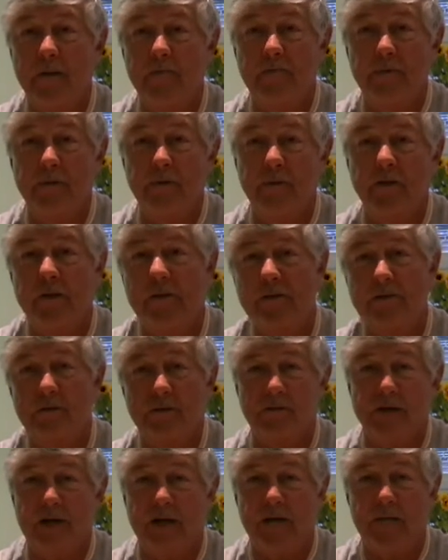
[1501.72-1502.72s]
We weren't
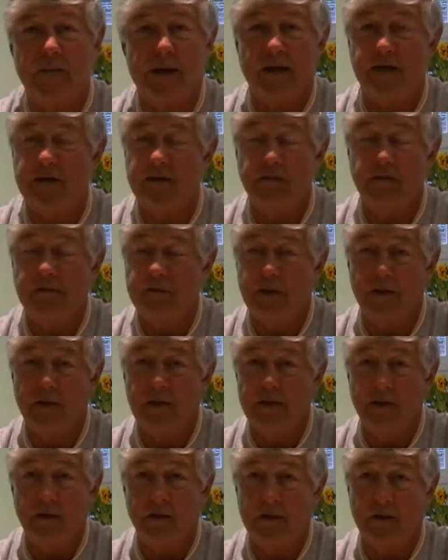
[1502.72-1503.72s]
sort of out the back door or
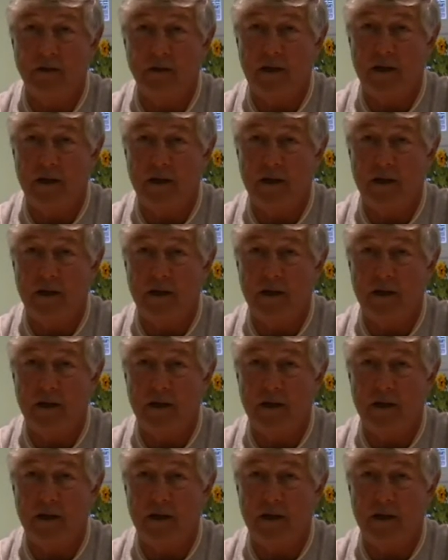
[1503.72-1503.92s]
anything